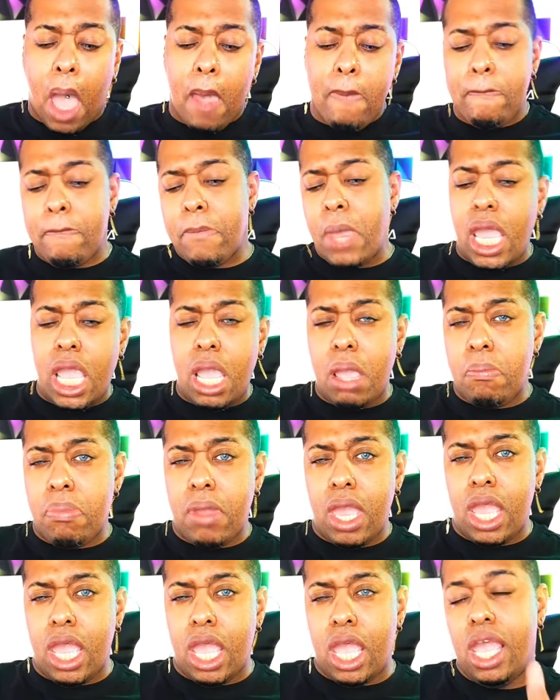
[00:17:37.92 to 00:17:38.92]

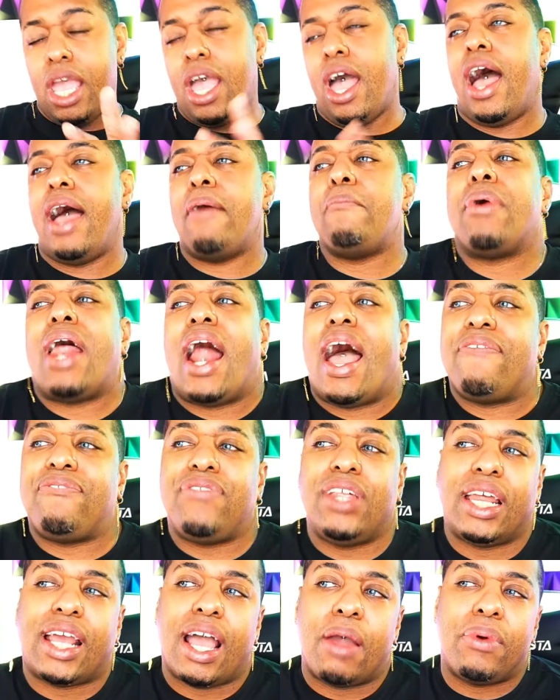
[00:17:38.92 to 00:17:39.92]
Maybe, but I
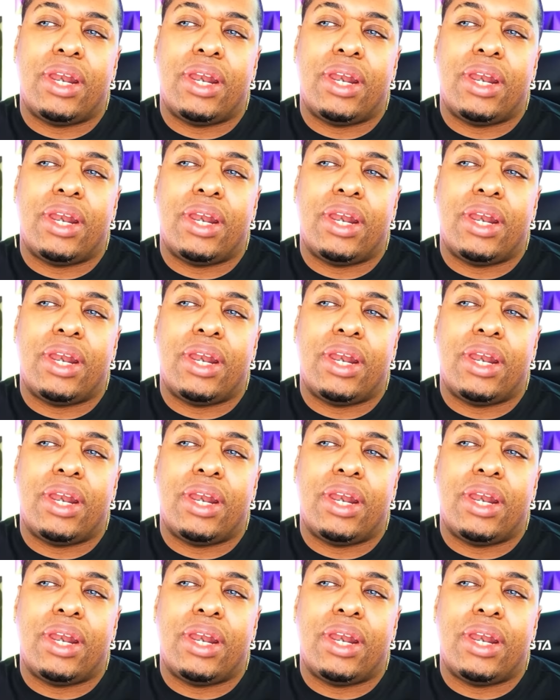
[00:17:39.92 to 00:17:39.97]
feel like I